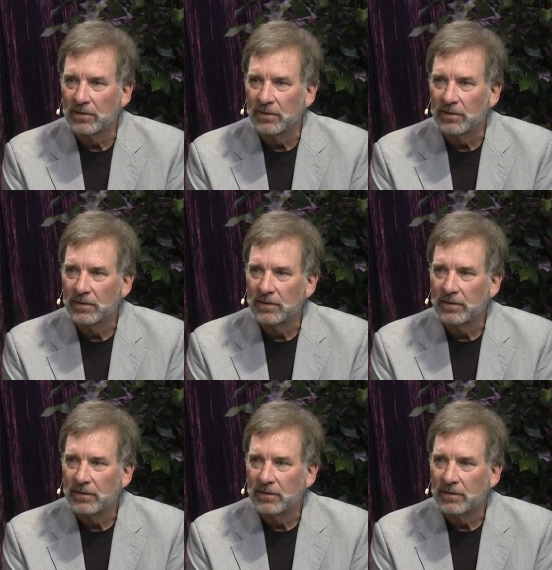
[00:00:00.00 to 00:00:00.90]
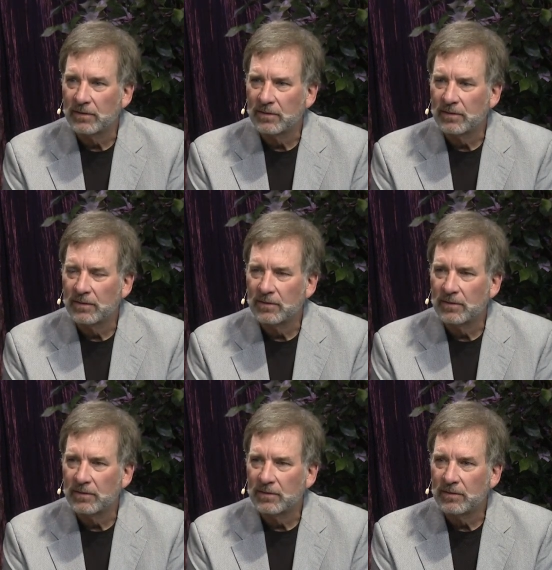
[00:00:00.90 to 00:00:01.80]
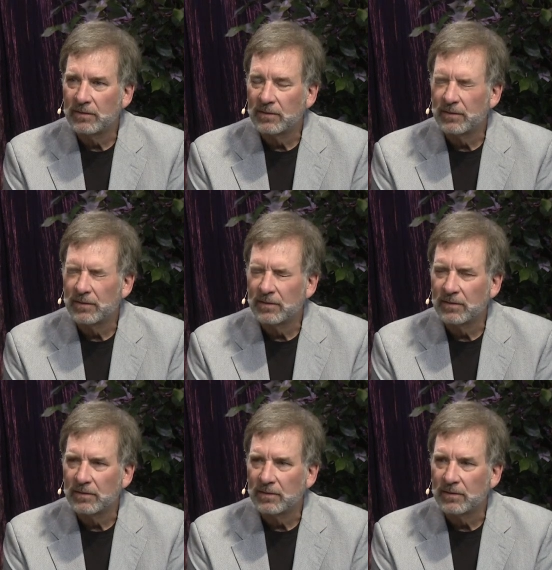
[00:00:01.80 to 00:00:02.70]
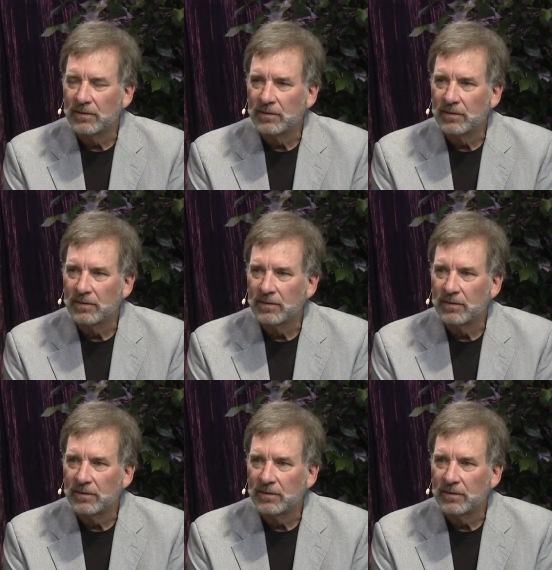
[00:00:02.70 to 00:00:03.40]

[no speech]